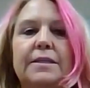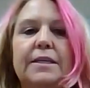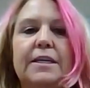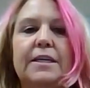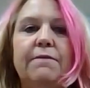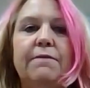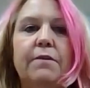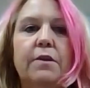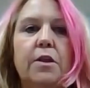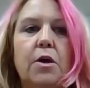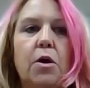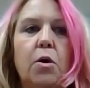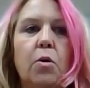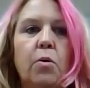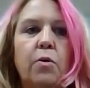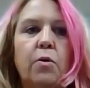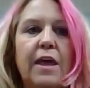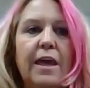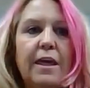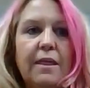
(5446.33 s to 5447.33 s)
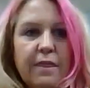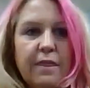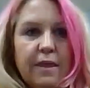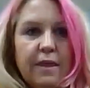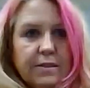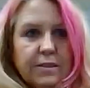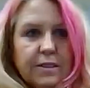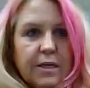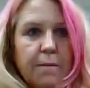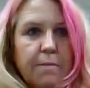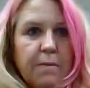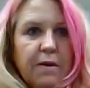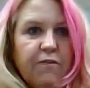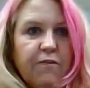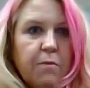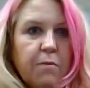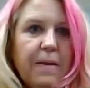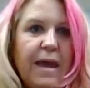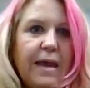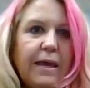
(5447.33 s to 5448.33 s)
even though they think it's coming
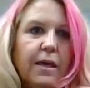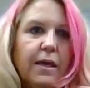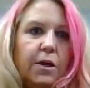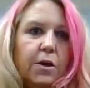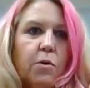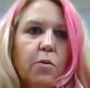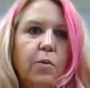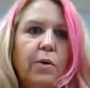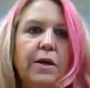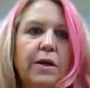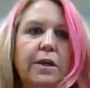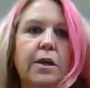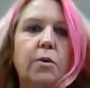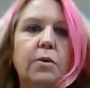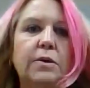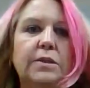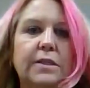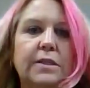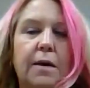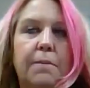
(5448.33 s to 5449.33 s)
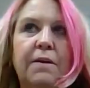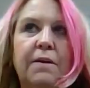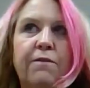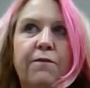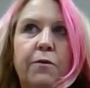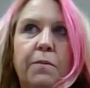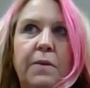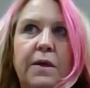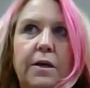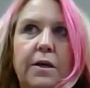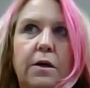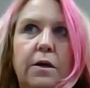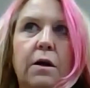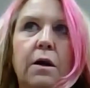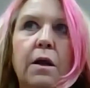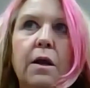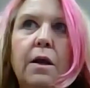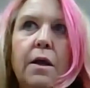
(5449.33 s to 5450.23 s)
from back here, we know it's coming from here.